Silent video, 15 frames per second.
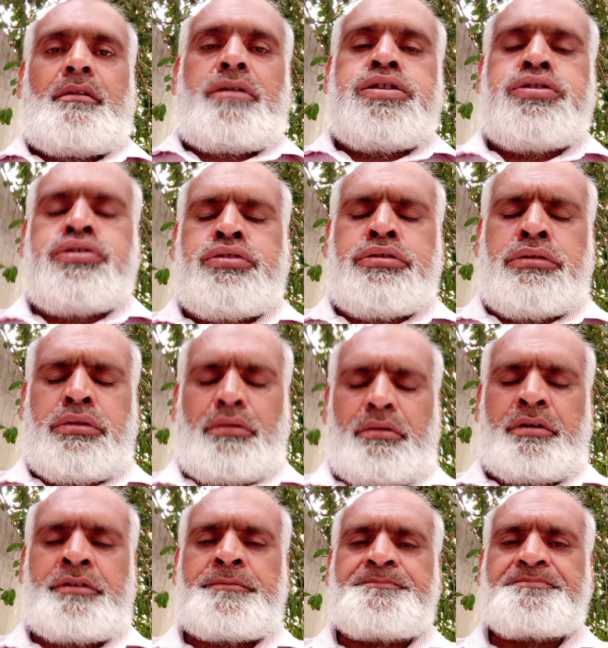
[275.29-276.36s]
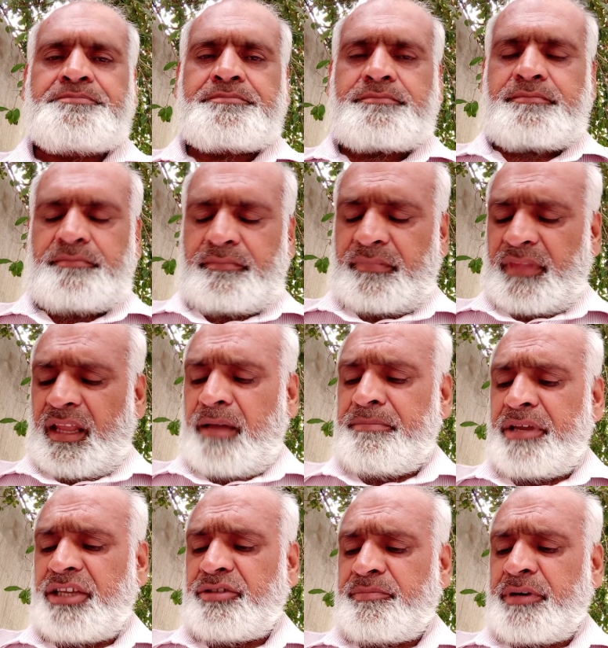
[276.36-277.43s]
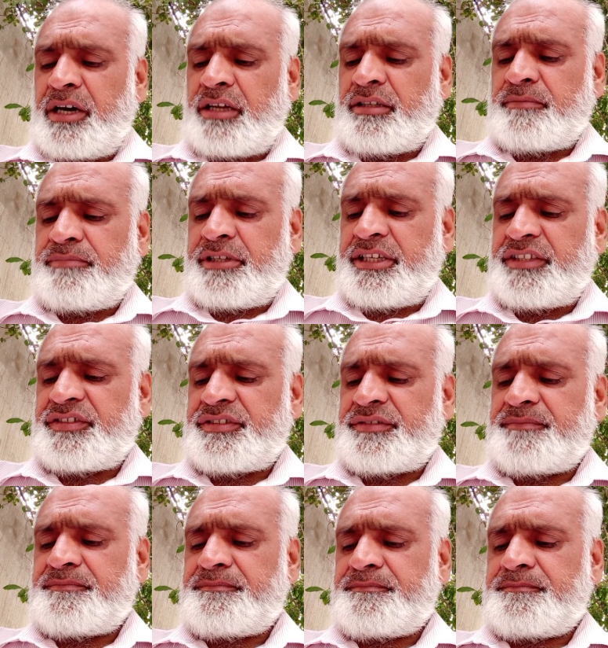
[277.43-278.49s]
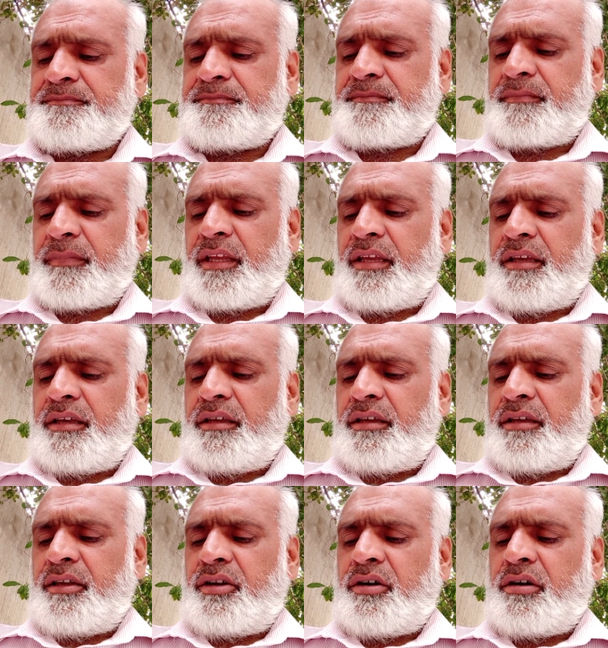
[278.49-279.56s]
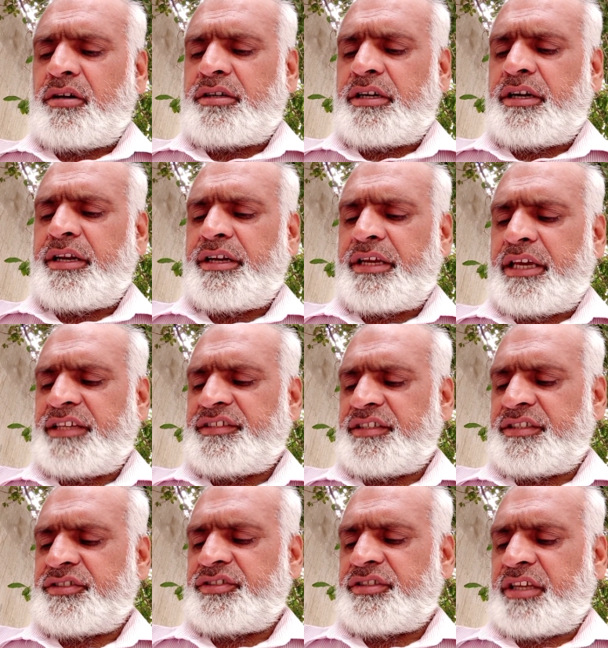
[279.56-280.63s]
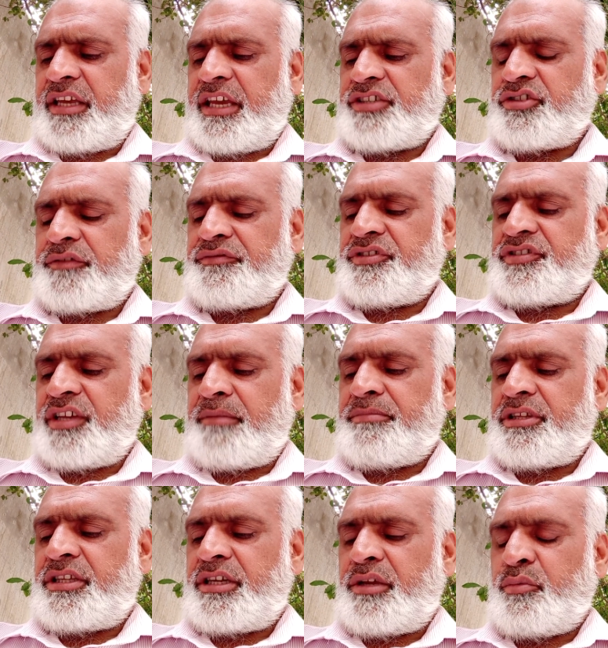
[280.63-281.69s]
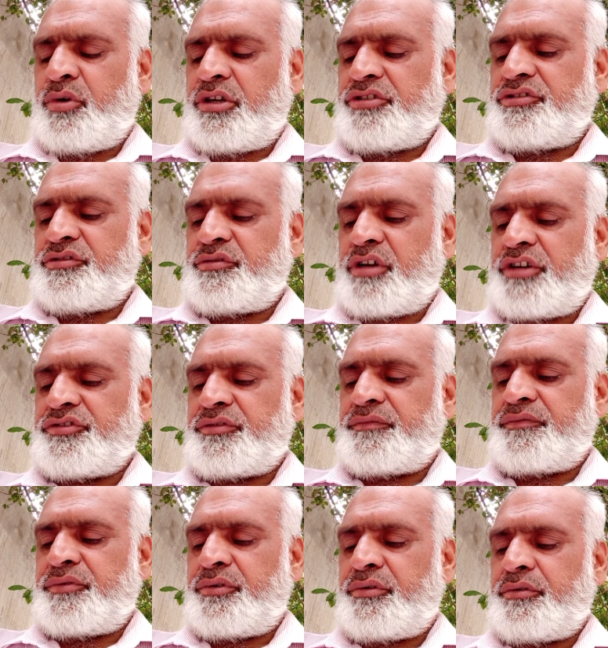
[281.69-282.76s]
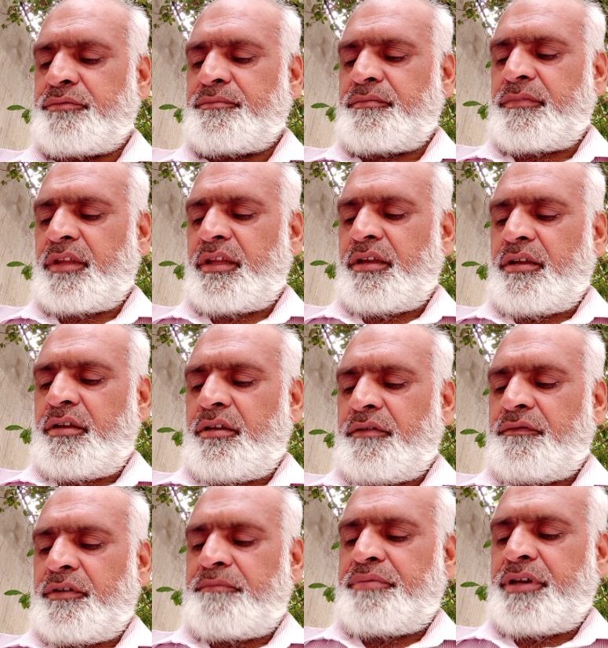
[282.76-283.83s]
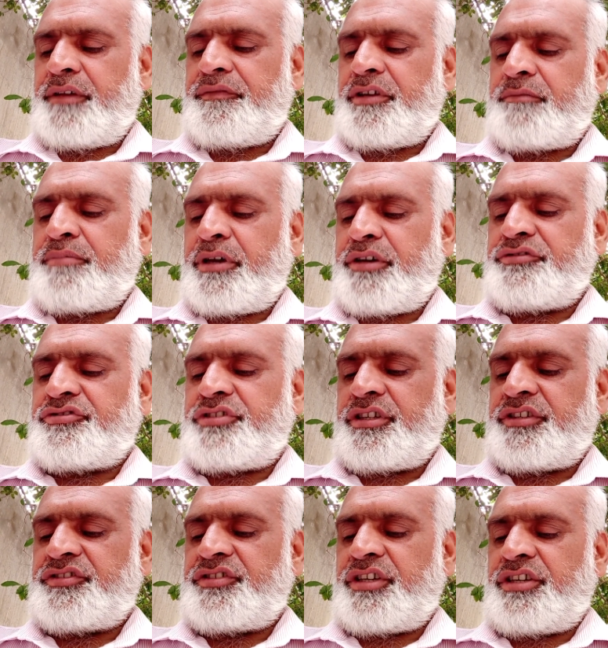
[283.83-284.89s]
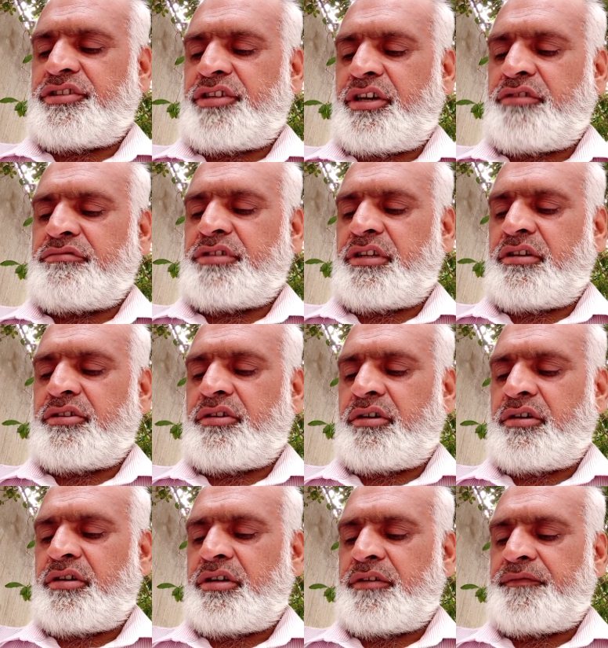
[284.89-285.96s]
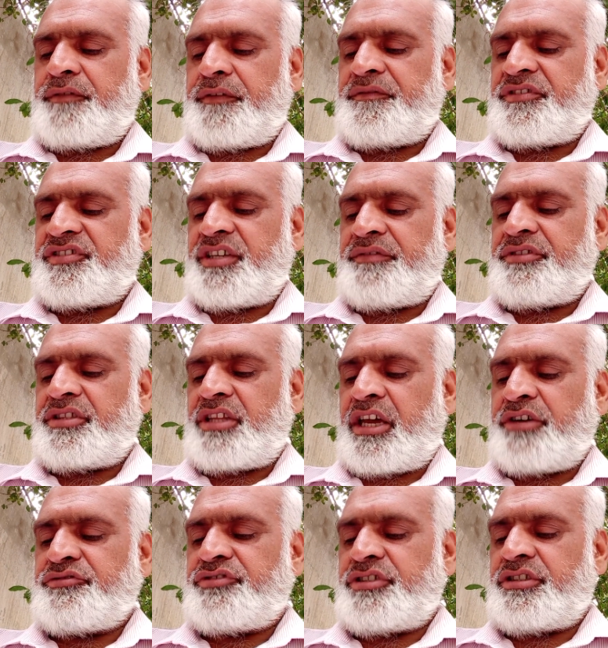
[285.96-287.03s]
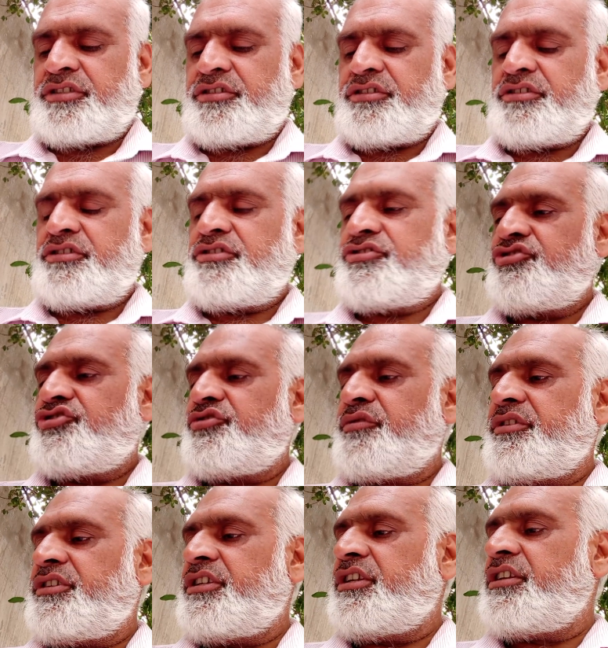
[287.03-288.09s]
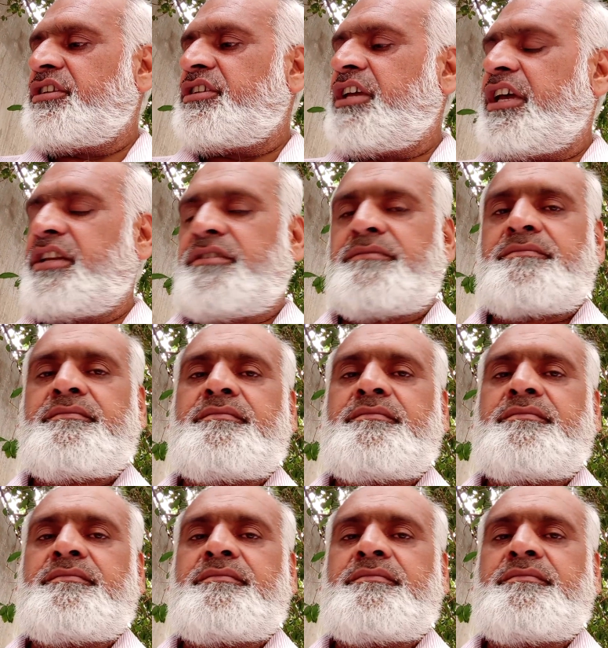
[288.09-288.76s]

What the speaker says: I beg your pardon, please. In all current assets as of December 31, 2004, for perfect posters, it totaled $57,210.